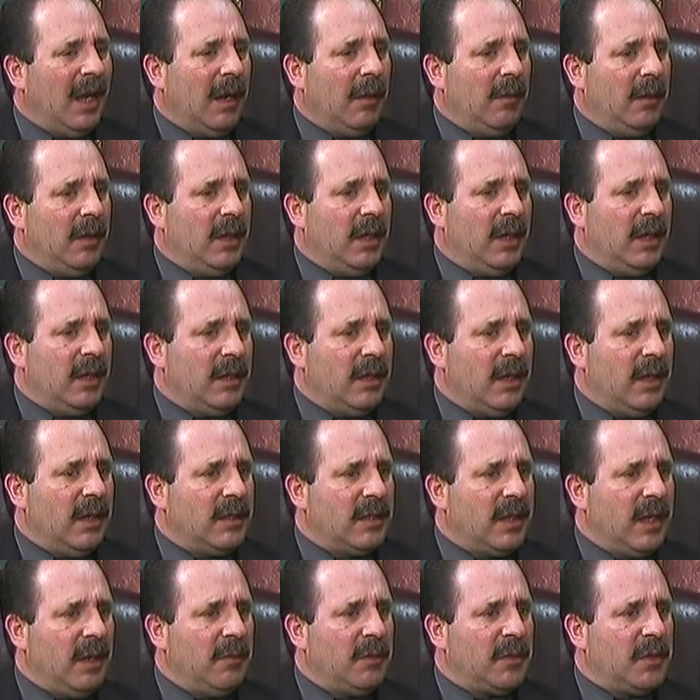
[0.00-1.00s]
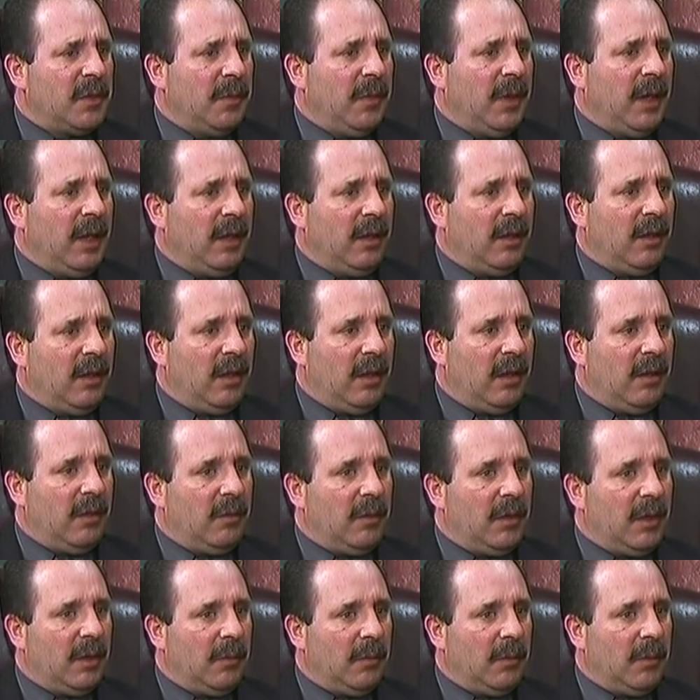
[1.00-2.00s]
I mean, it seems to me
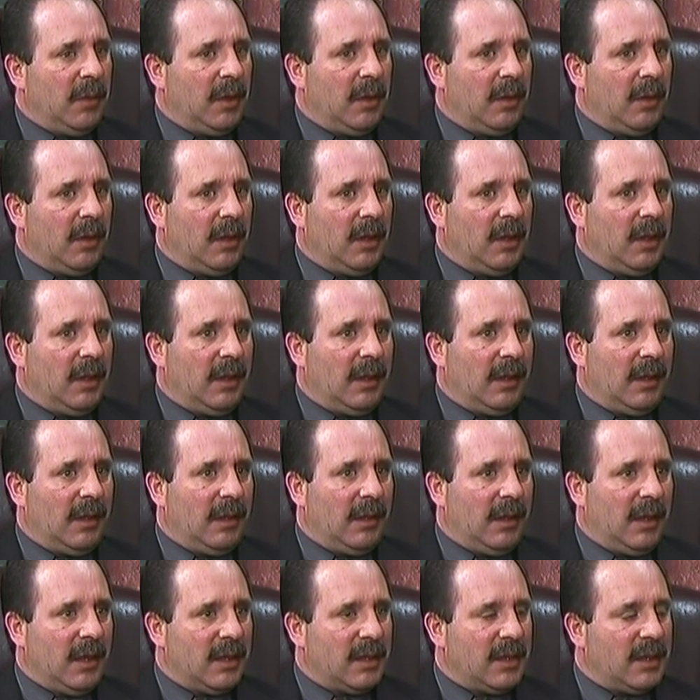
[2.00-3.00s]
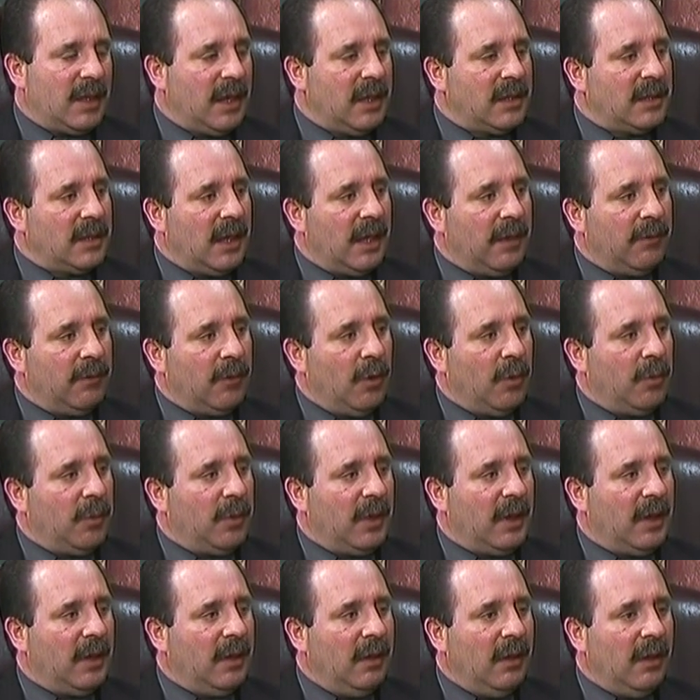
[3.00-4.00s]
the estates that I've
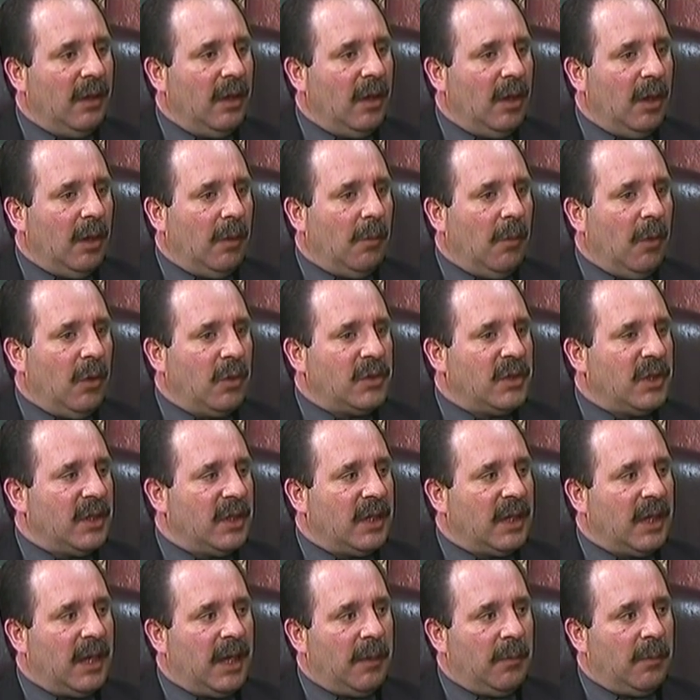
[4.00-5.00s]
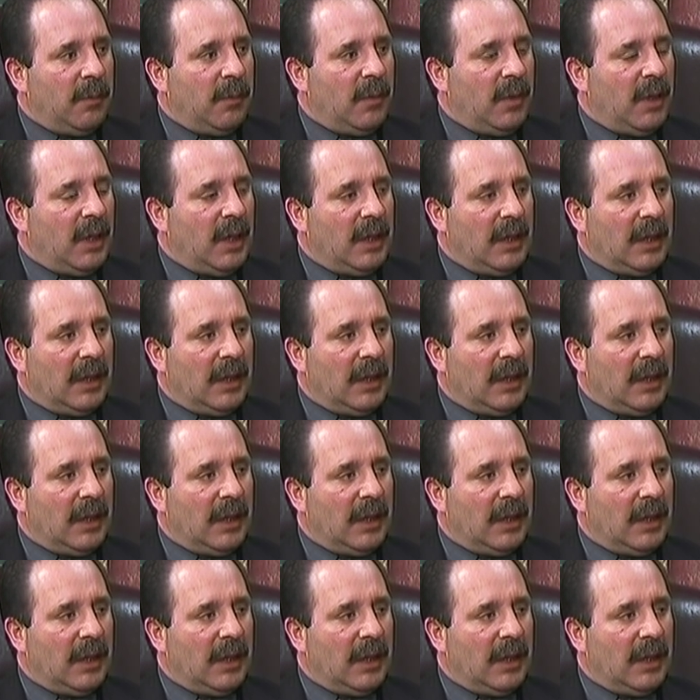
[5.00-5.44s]
opened, most of the time,